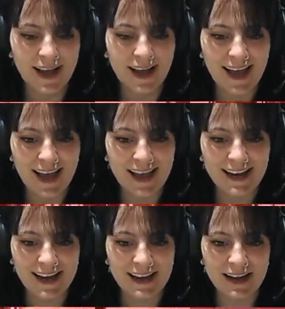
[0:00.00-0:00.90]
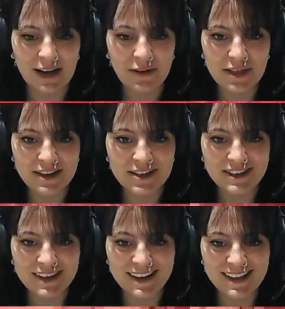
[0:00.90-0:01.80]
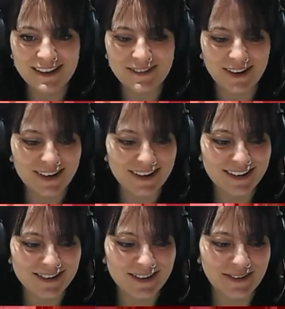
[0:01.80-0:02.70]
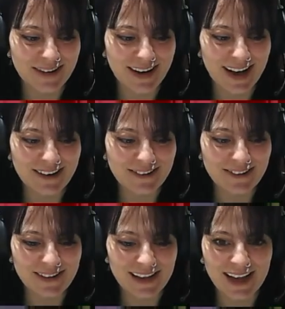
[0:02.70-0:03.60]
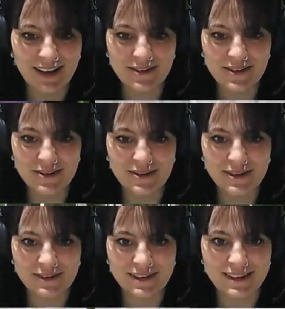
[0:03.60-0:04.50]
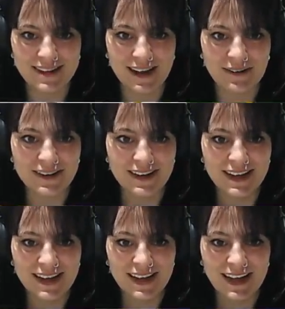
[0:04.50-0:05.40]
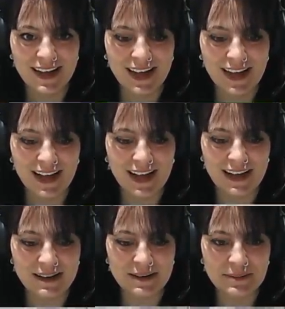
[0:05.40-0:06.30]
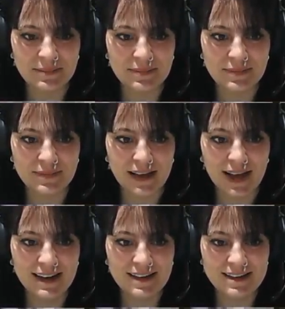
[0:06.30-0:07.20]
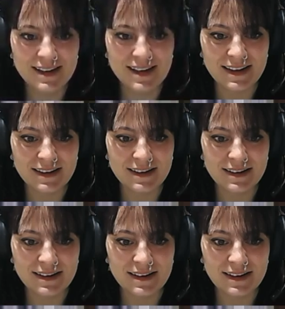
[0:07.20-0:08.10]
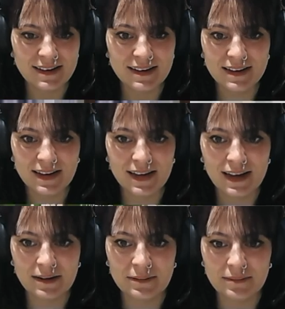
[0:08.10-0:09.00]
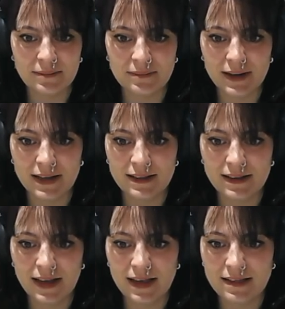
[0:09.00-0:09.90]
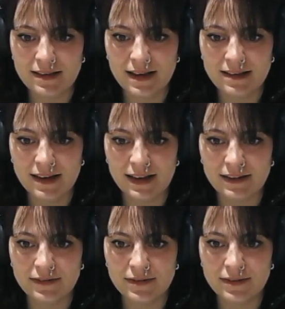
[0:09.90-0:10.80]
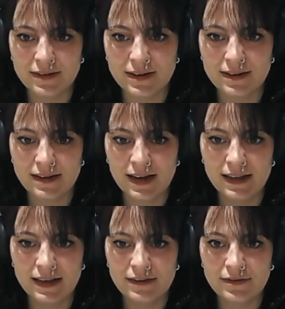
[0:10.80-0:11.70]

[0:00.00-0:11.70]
And I don't think she did anything wrong. So I don't know like how to deal with this now. I didn't see, but yeah, this guy's gotta leave. He's gotta leave.